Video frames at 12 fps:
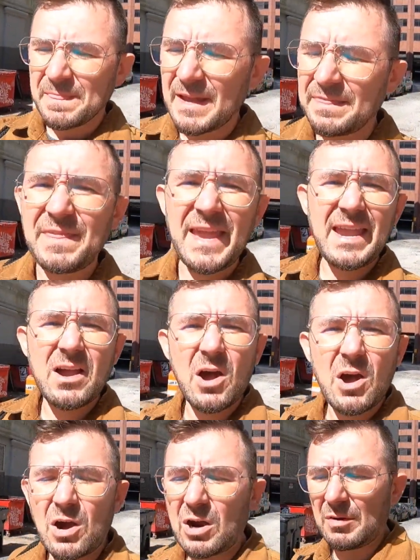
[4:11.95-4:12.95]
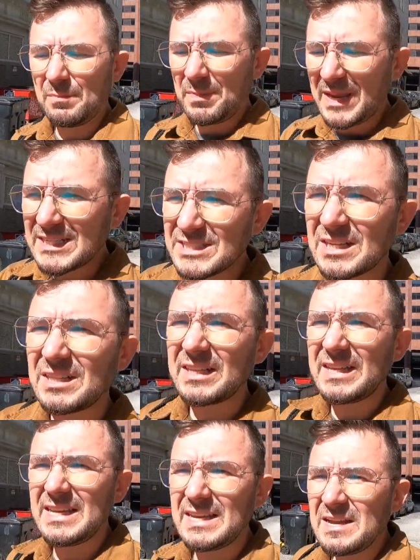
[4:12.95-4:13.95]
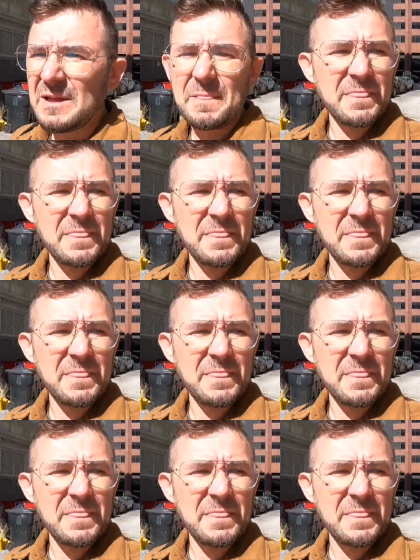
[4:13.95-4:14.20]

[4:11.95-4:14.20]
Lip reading: that they are basically